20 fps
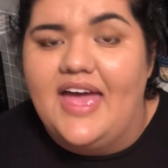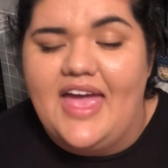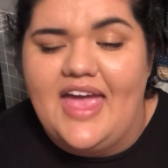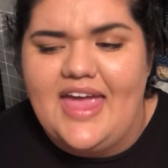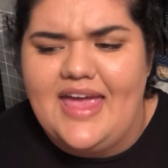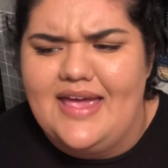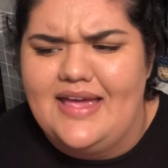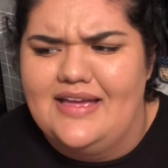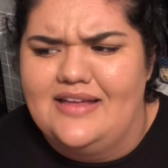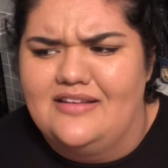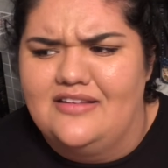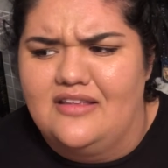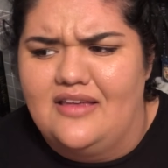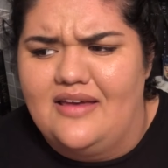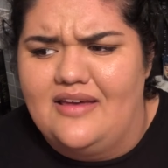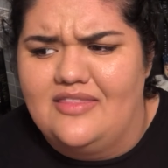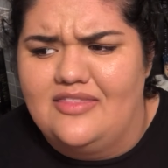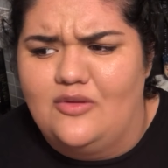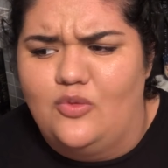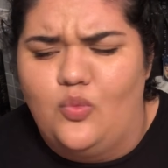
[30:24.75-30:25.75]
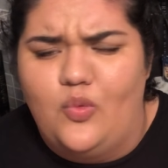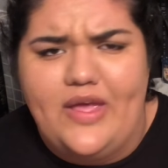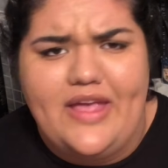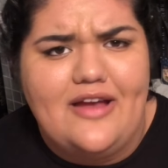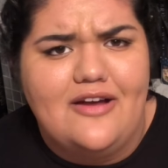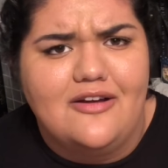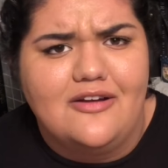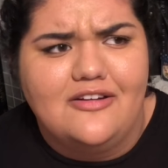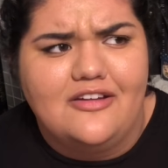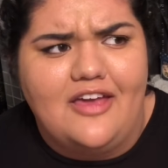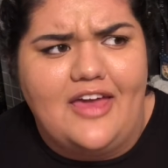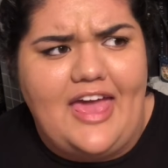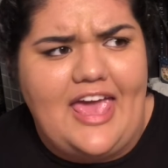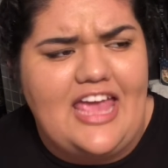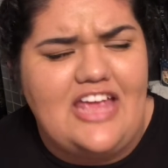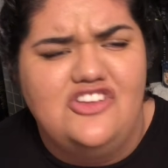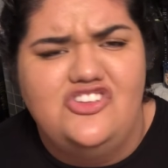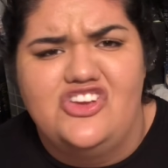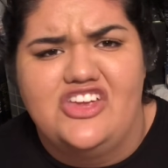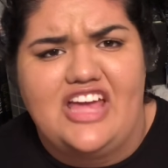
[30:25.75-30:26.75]
And the weird
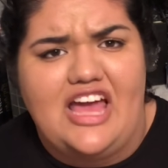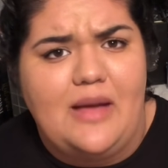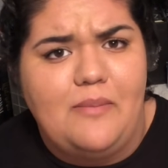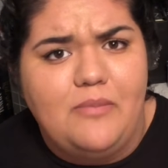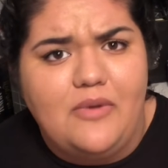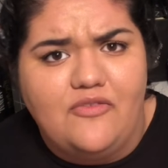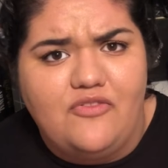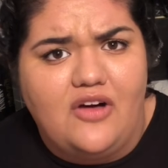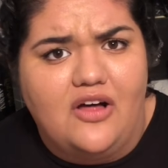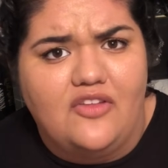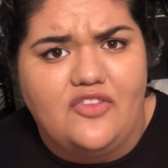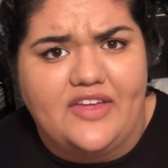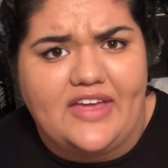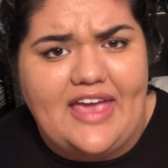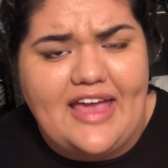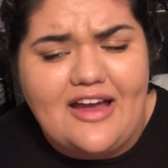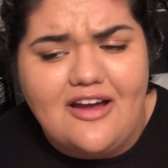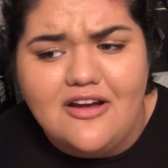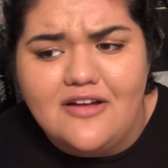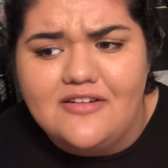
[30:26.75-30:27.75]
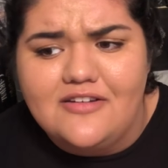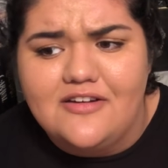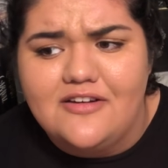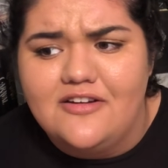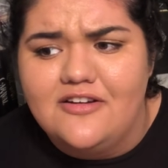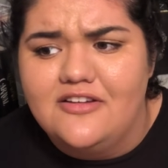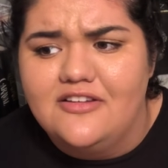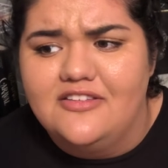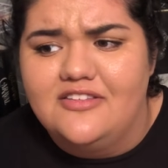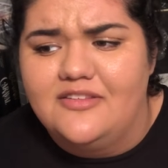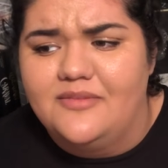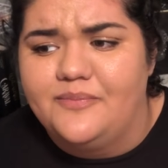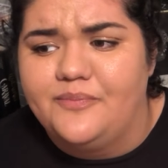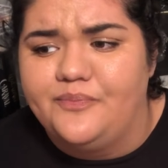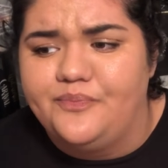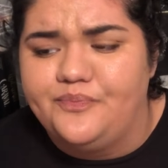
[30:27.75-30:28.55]
aging up of all the characters